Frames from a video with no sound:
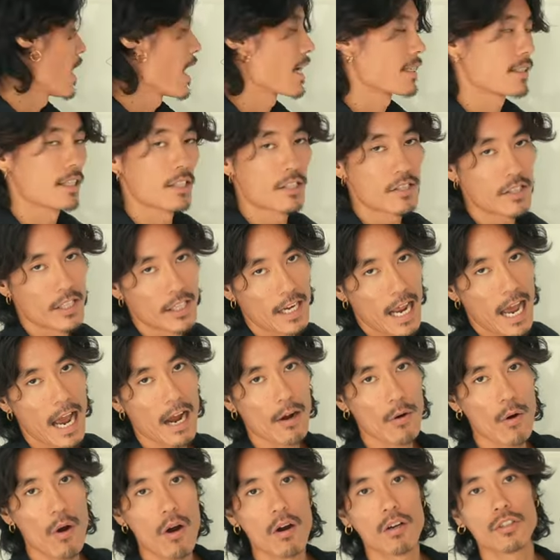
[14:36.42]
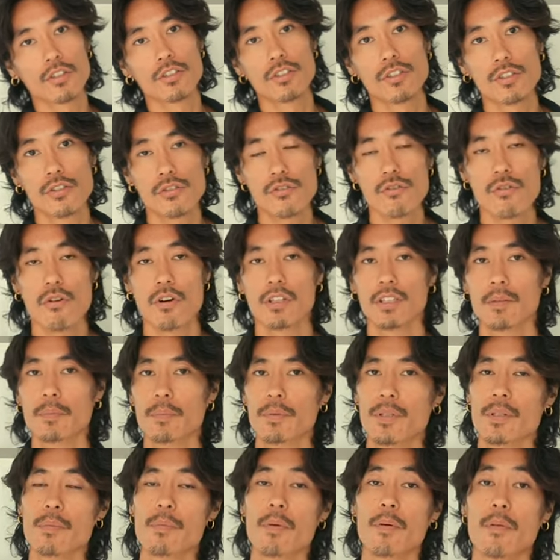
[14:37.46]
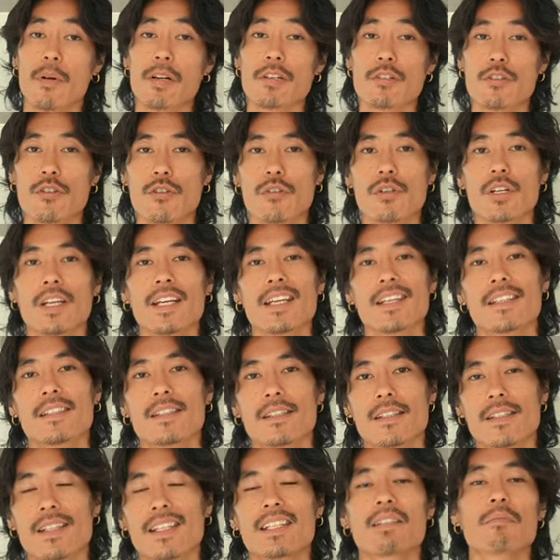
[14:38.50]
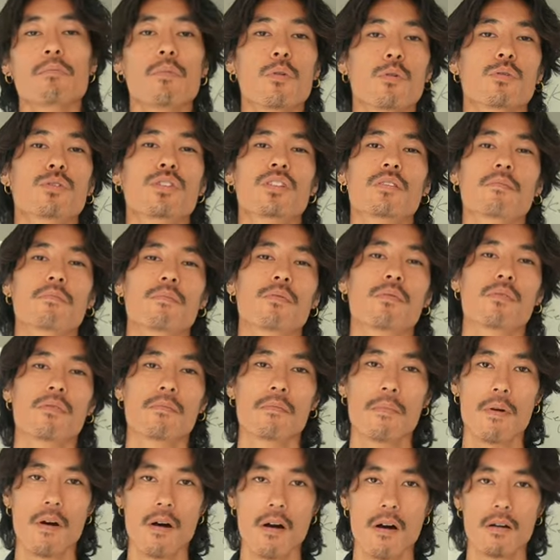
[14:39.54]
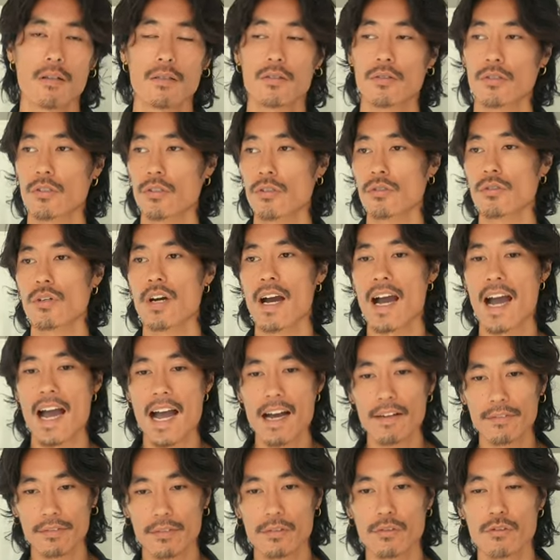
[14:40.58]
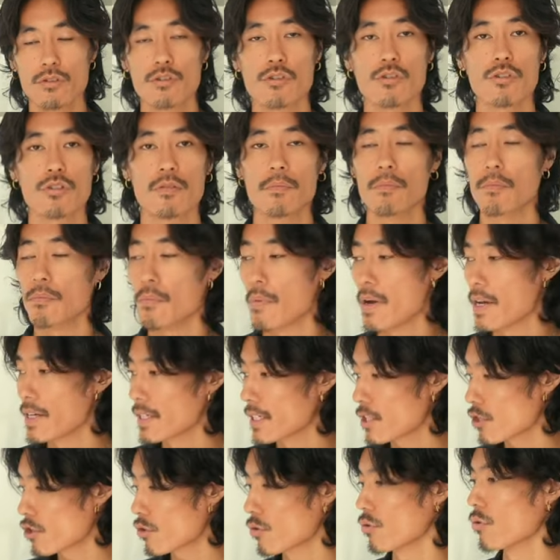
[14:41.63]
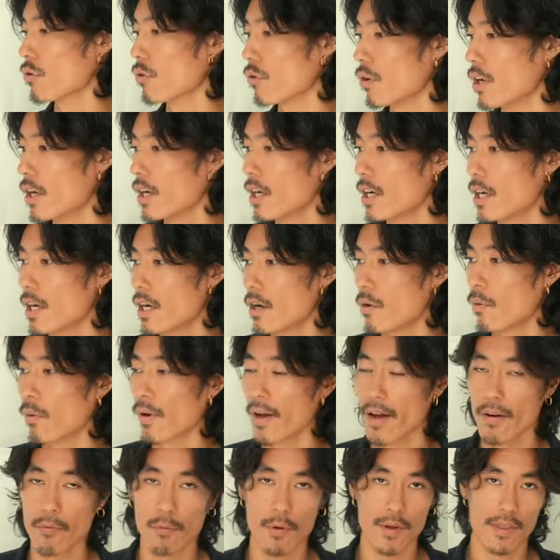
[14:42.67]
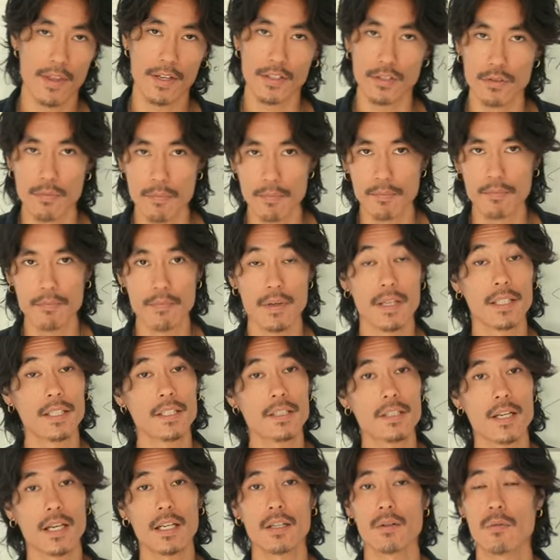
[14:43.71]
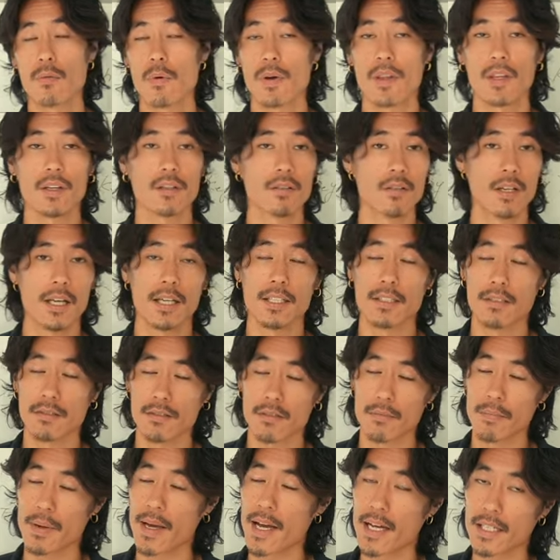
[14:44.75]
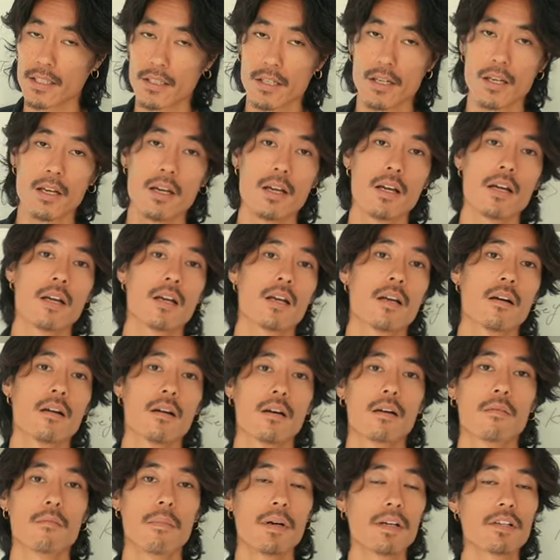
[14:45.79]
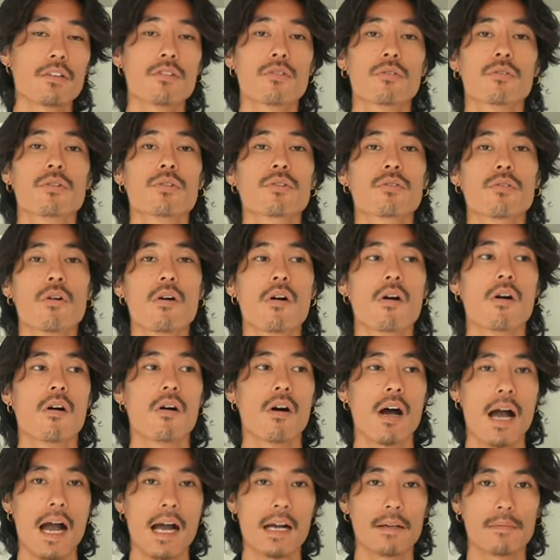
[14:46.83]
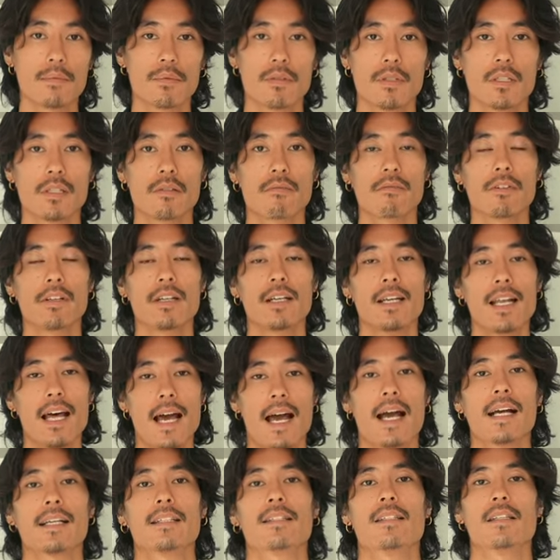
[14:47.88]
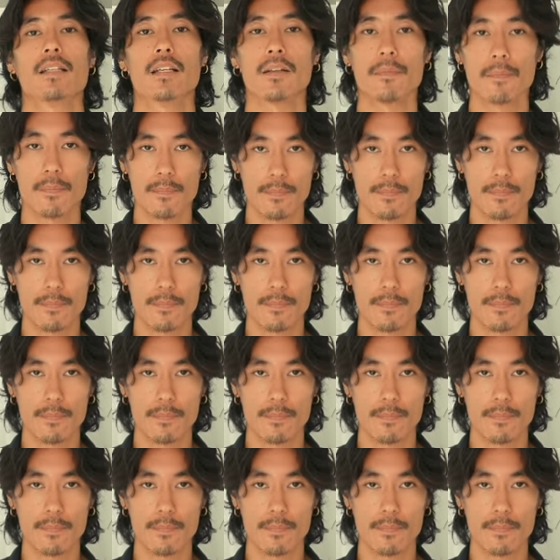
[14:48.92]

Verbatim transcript: As I said, how hard you try, the preparation is the most important part. So you have to just make sure, whether you meditate or whether you lay down the bed, make sure you are absolutely relaxing.